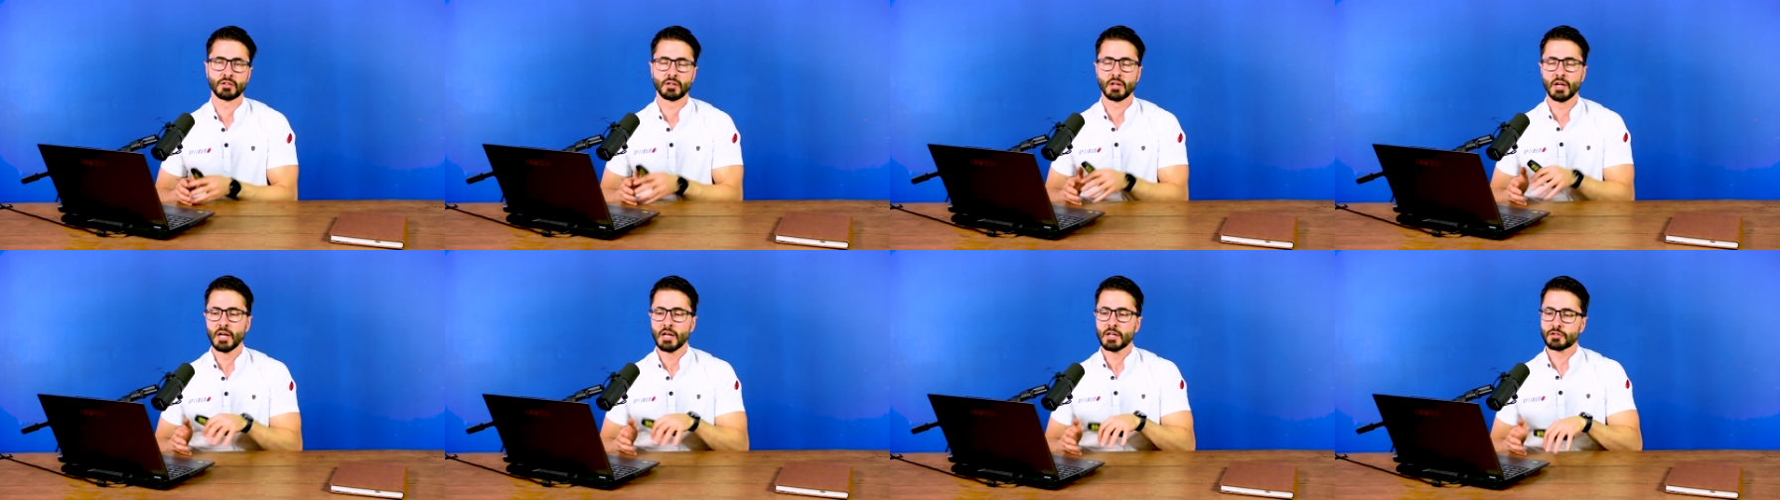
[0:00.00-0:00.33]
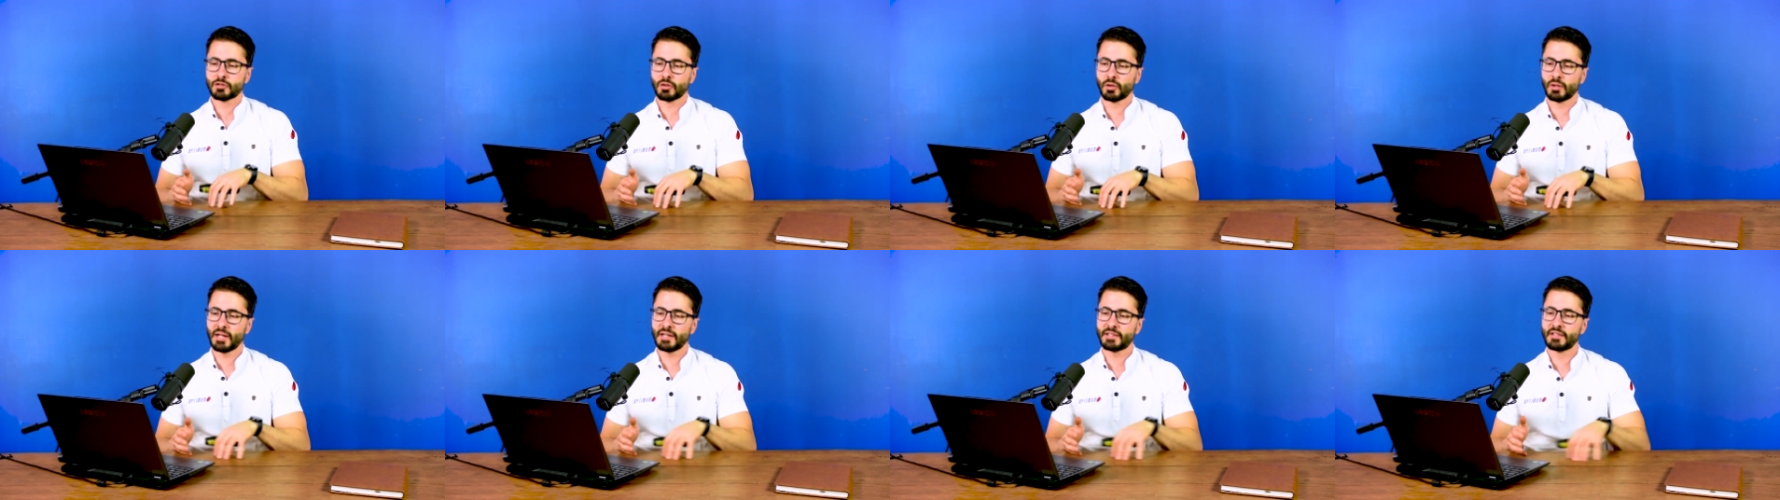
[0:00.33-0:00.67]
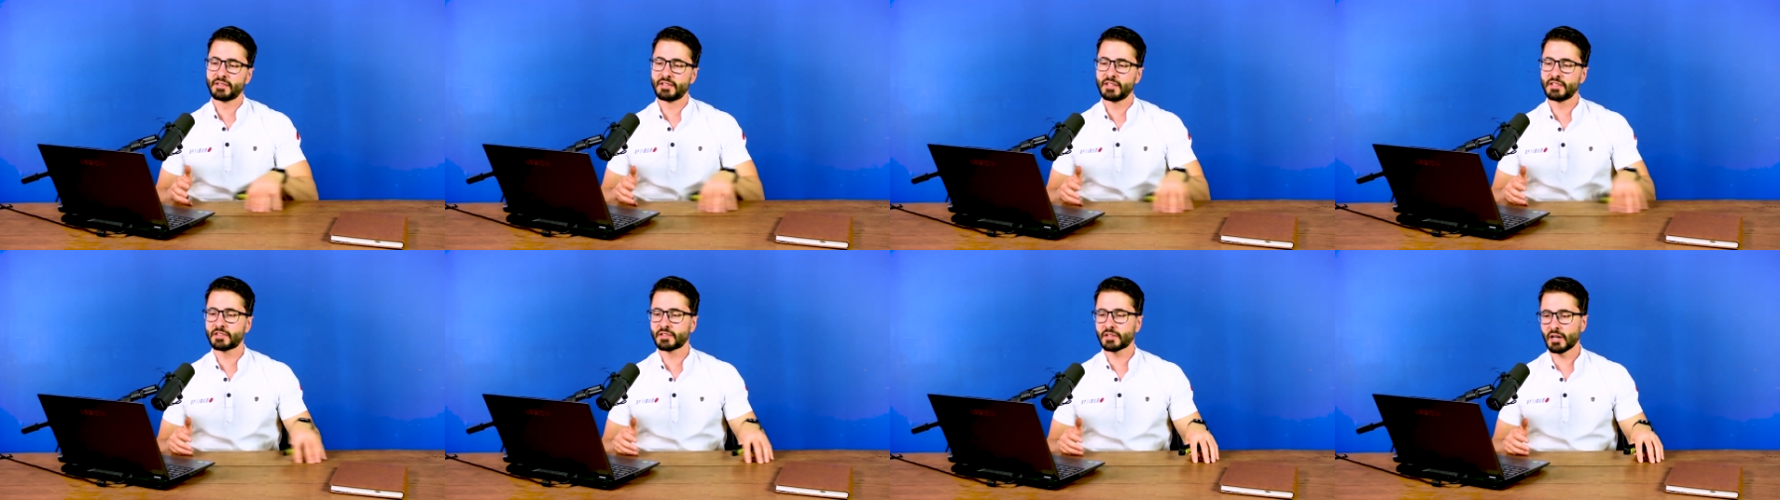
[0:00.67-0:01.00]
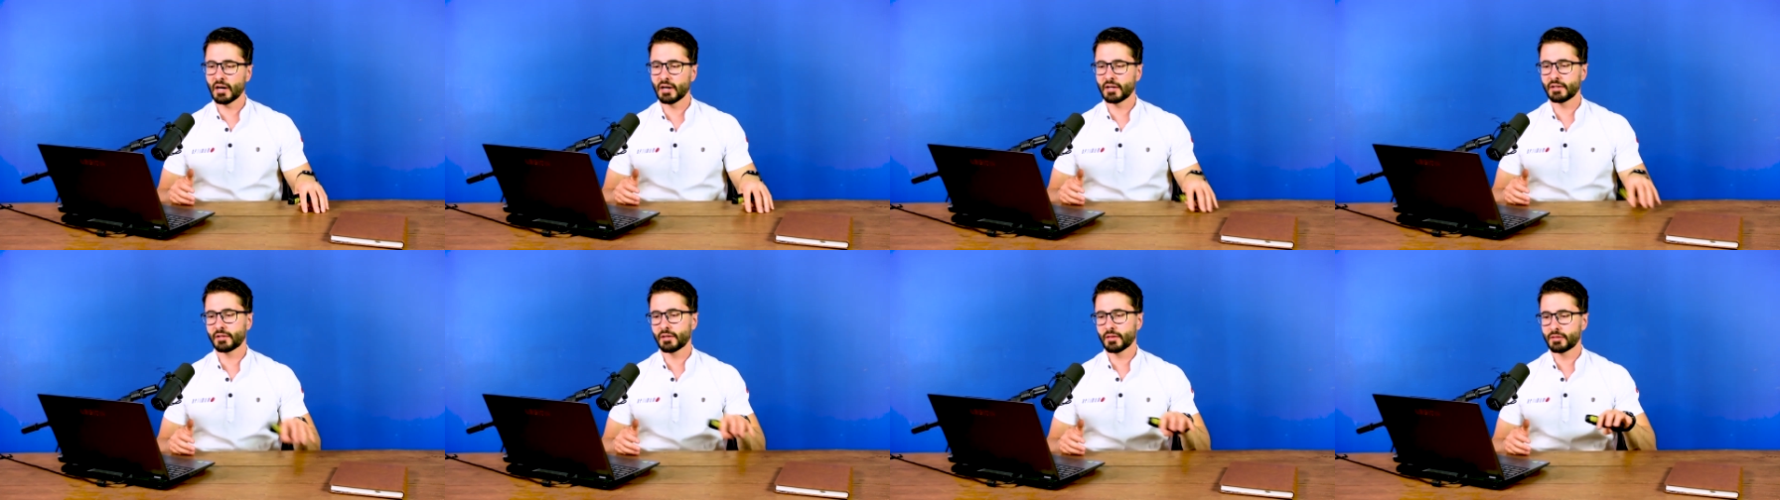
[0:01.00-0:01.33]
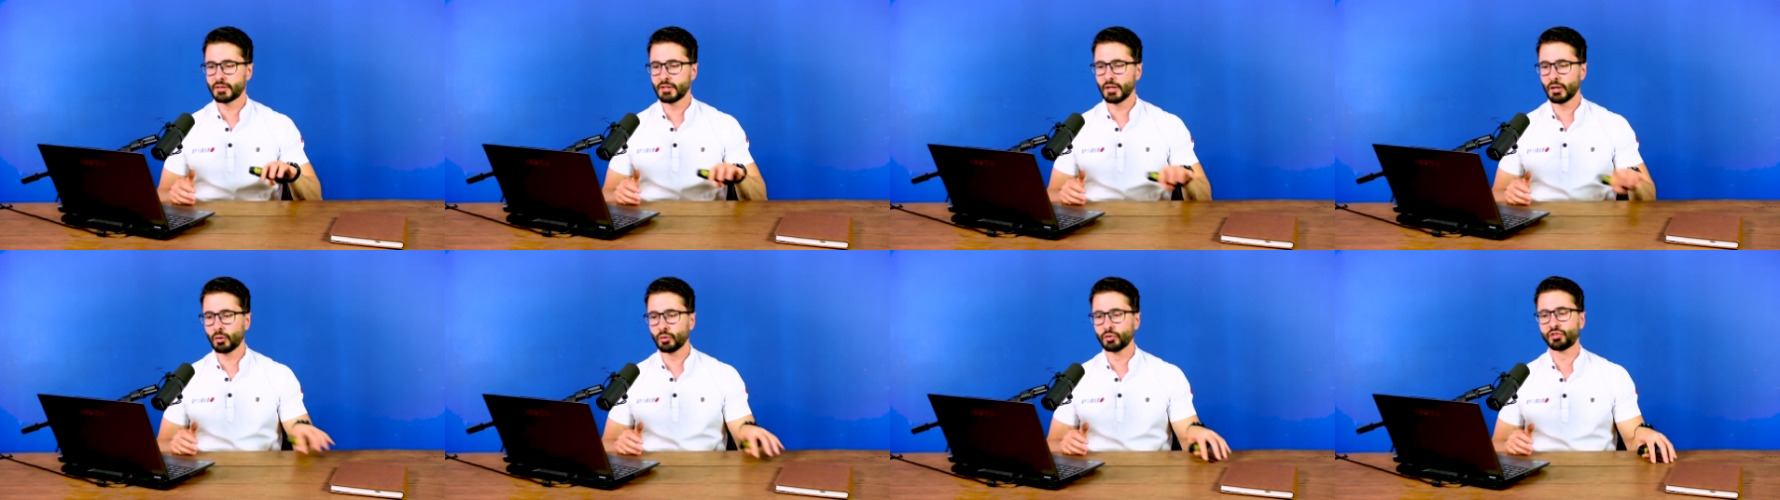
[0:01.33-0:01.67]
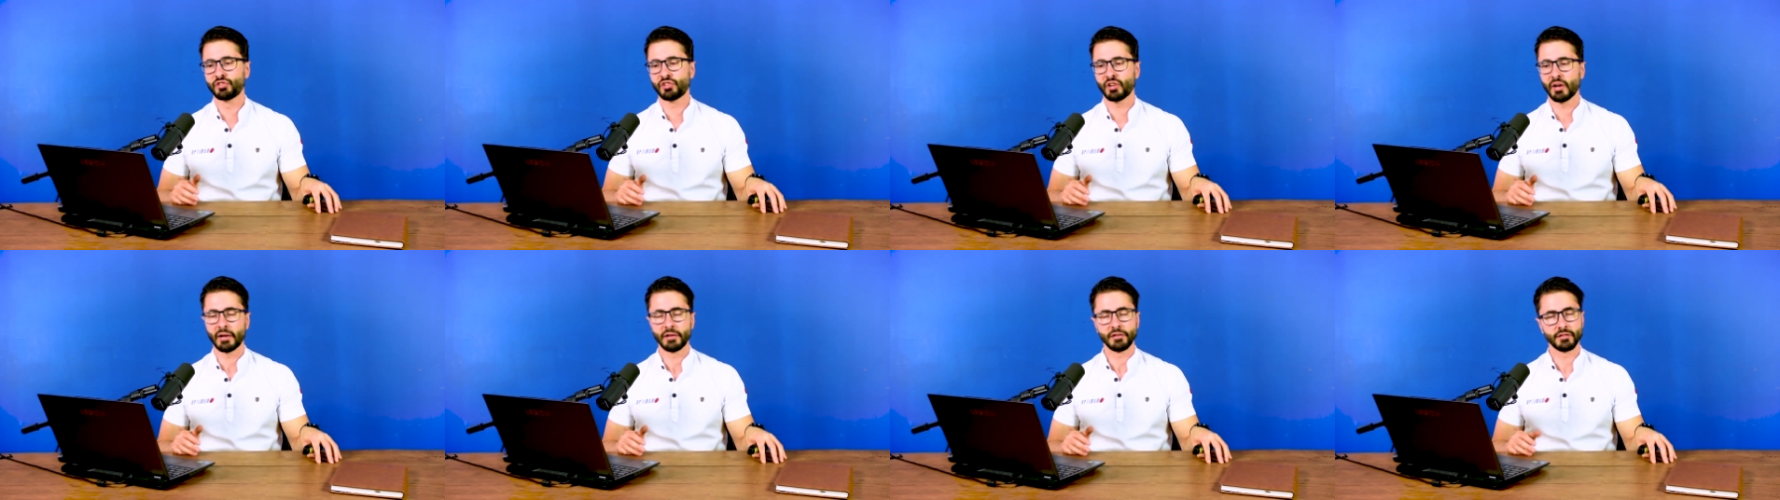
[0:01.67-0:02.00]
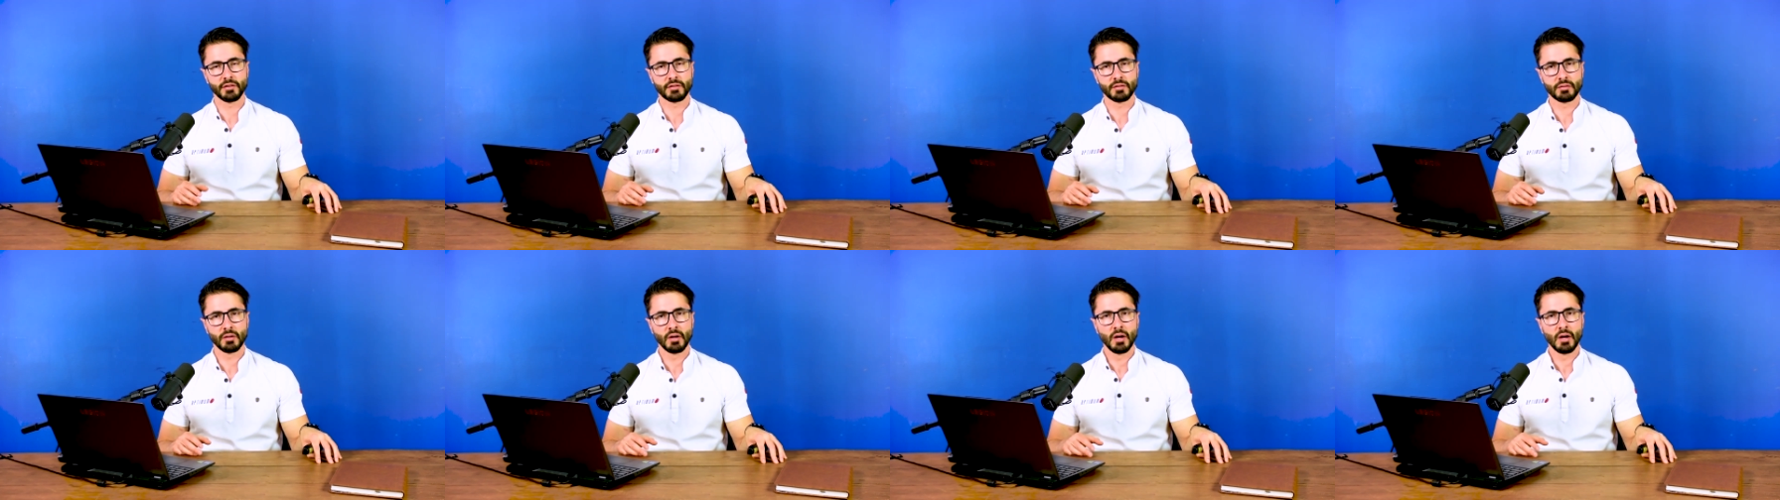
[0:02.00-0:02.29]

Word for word: So let's discard those changes.